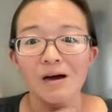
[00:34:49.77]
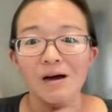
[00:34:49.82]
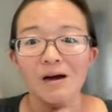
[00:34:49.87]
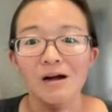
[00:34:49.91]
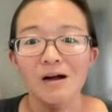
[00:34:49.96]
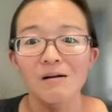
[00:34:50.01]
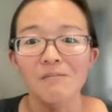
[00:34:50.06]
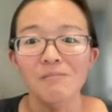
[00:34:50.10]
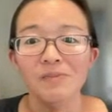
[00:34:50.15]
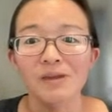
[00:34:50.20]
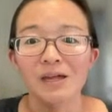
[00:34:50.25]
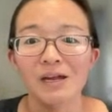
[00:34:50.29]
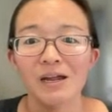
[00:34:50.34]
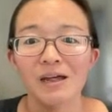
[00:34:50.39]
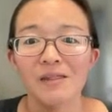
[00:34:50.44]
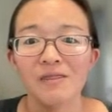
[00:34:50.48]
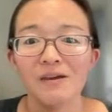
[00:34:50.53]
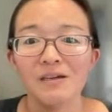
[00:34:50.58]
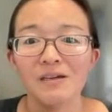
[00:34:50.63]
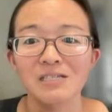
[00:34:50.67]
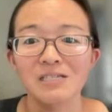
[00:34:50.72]
And I
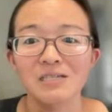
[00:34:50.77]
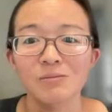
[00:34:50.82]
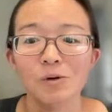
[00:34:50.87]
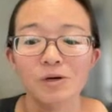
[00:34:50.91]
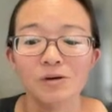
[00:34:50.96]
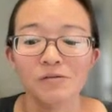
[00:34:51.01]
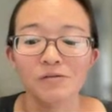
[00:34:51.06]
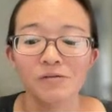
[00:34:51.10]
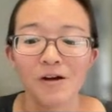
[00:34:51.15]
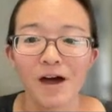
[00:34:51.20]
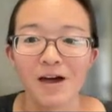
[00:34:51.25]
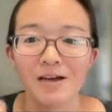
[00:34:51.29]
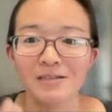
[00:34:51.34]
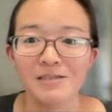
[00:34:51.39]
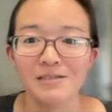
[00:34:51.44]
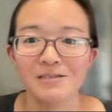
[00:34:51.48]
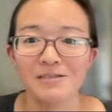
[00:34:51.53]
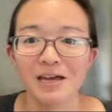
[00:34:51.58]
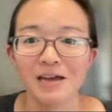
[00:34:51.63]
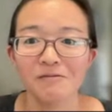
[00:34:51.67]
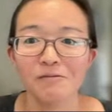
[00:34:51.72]
think it's important for
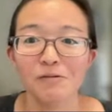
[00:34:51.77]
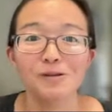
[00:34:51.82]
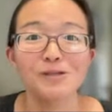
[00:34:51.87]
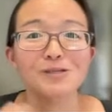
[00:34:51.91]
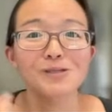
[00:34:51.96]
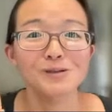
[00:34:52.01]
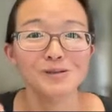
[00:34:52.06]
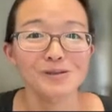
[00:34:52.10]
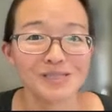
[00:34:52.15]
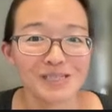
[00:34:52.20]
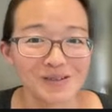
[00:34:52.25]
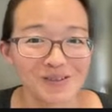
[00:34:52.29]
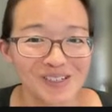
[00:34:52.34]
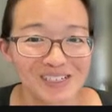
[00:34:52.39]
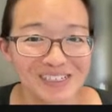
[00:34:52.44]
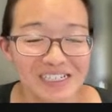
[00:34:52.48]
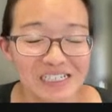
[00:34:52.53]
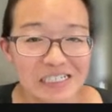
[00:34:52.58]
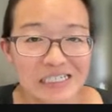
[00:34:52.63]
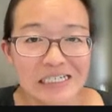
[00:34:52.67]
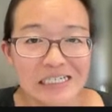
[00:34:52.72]
us and for the students that we're
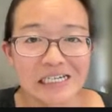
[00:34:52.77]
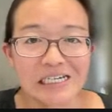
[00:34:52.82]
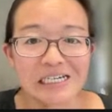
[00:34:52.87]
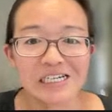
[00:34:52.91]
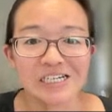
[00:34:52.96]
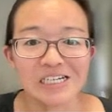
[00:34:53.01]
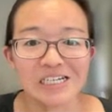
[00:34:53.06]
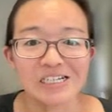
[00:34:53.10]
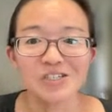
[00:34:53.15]
teaching